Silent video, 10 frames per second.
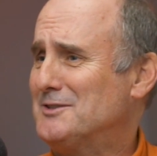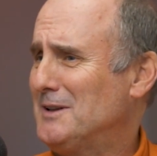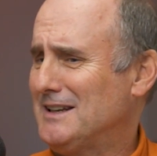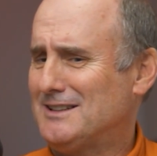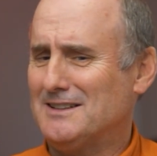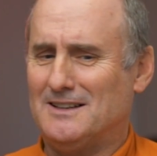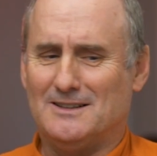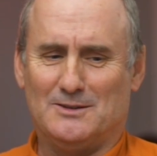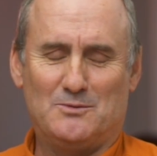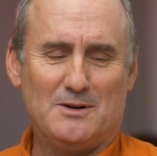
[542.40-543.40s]
to
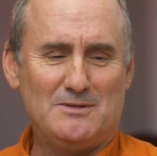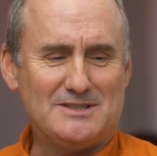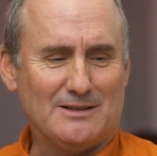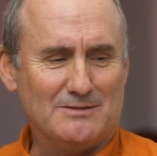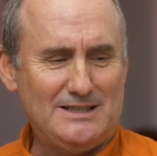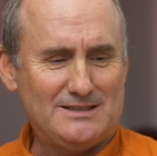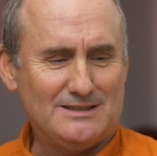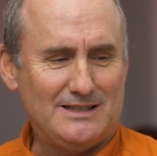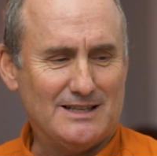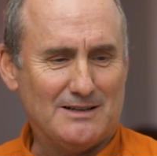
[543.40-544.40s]
where was I
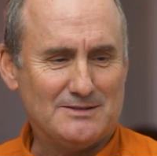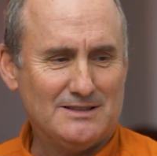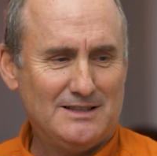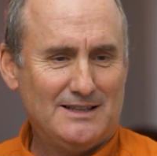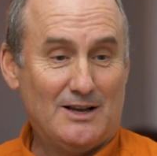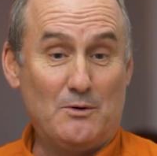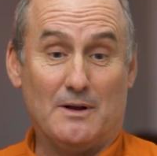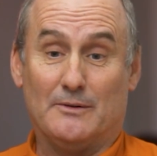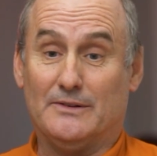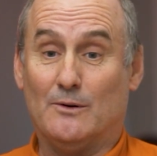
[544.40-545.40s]
recently that I was? Oh,
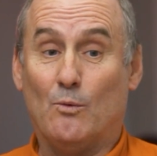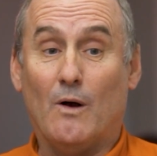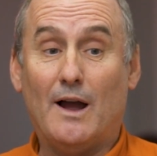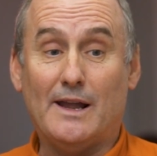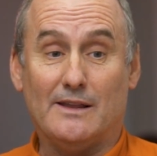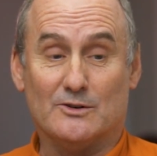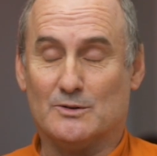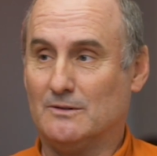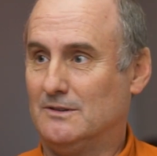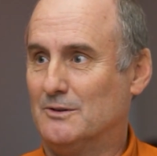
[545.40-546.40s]
I was in Hawaii.
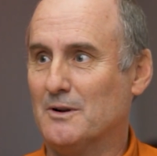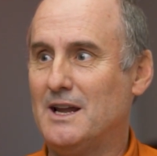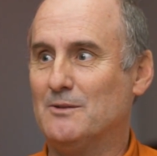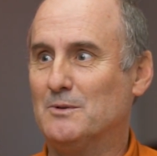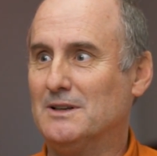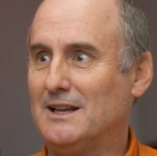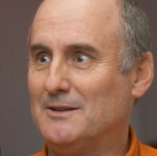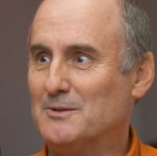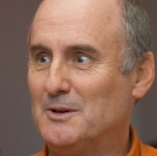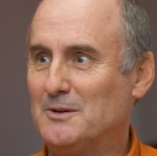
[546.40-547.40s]
There's a great
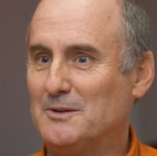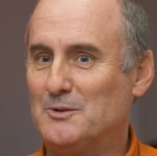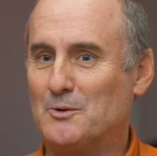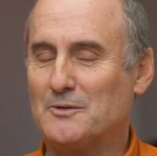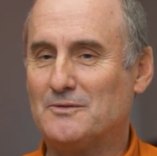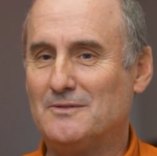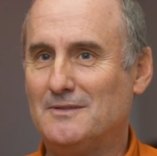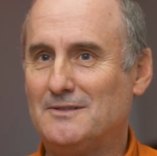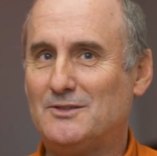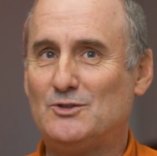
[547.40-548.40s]
1-lane road on the north
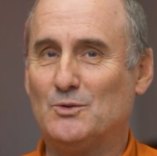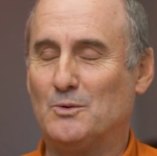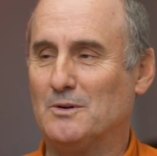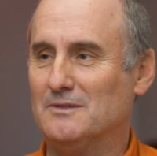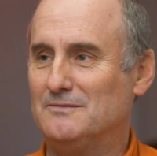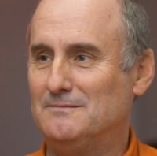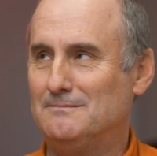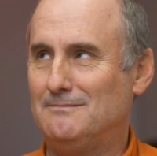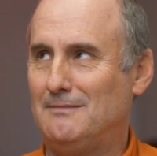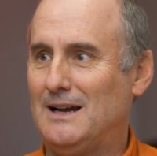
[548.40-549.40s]
shore of
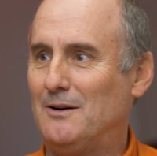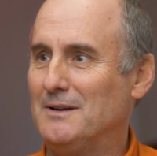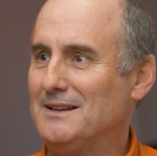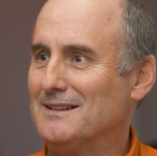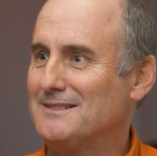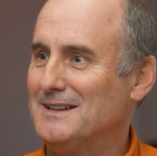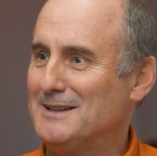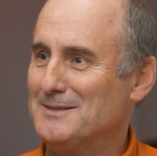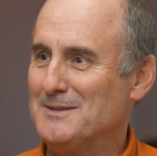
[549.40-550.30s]
Maui, I think.